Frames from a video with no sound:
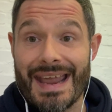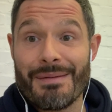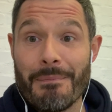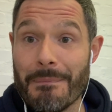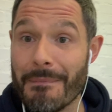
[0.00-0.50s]

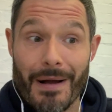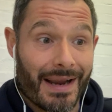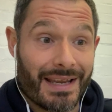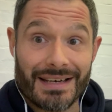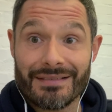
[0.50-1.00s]
in, I
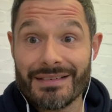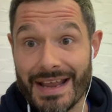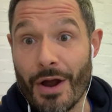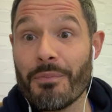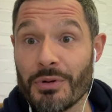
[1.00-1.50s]
can
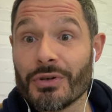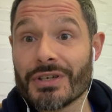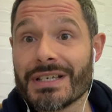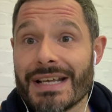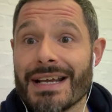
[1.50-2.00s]
help you
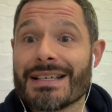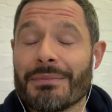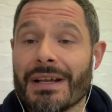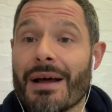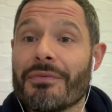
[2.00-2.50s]
to set
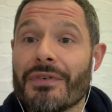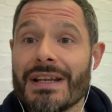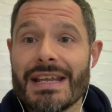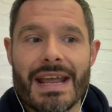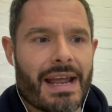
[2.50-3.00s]
something up for
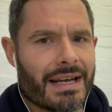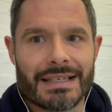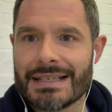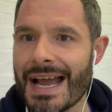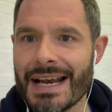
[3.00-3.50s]
the year
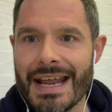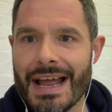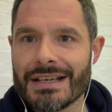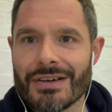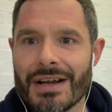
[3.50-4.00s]
exactly
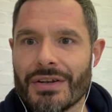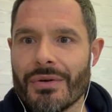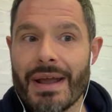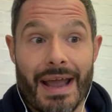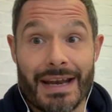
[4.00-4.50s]
as I
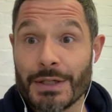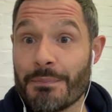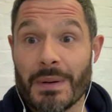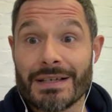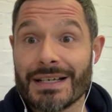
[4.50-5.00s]
do it, and it's
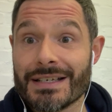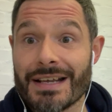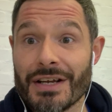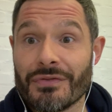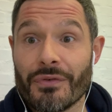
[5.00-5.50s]
been
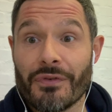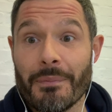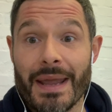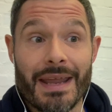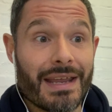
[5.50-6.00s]
successful for
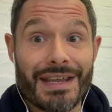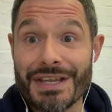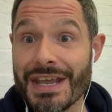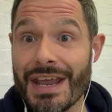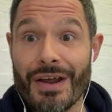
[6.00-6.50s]
me
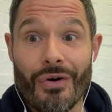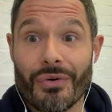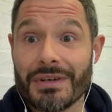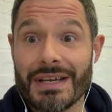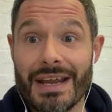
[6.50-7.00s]
year
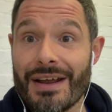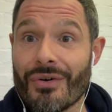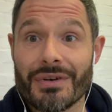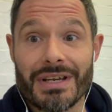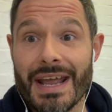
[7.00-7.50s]
on year
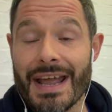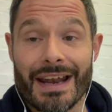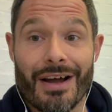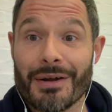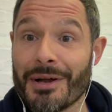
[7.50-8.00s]
on year,
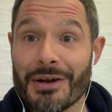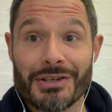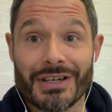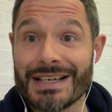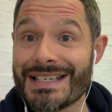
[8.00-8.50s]
and I'm going
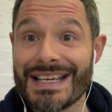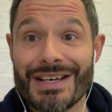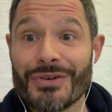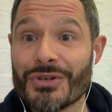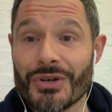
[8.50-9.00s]
to
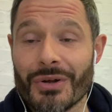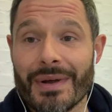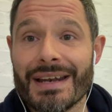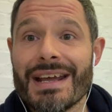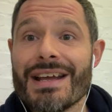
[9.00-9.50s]
continue to do
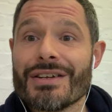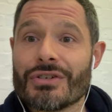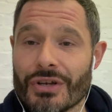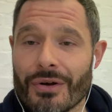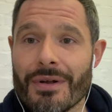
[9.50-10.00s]
it.
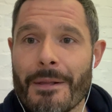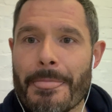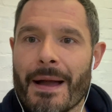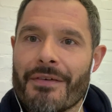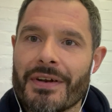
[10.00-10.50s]
So,
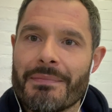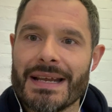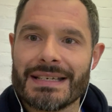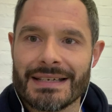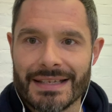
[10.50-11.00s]
have an
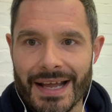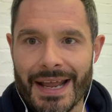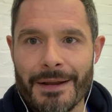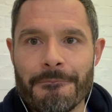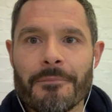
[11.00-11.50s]
amazing
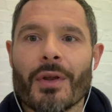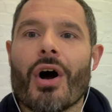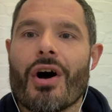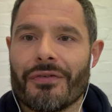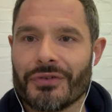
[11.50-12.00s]
day,
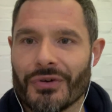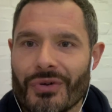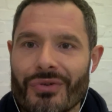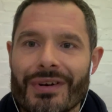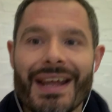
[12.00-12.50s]

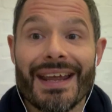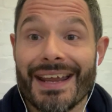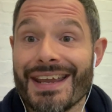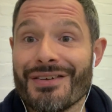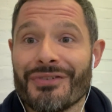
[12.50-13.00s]
afternoon,
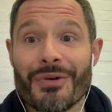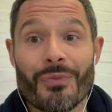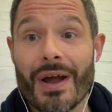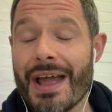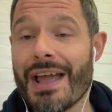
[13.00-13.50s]
evening,
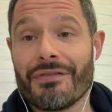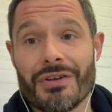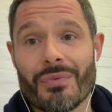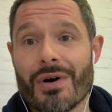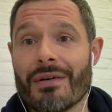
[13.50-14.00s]
wherever
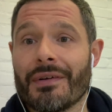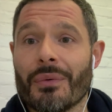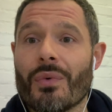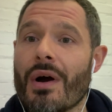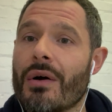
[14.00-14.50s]
you are in the
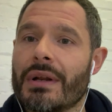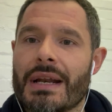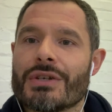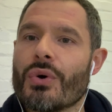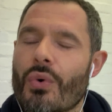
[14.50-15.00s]
world,
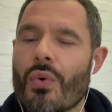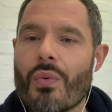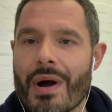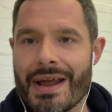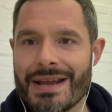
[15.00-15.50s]
and as
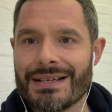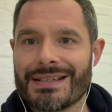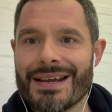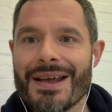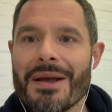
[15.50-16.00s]
always,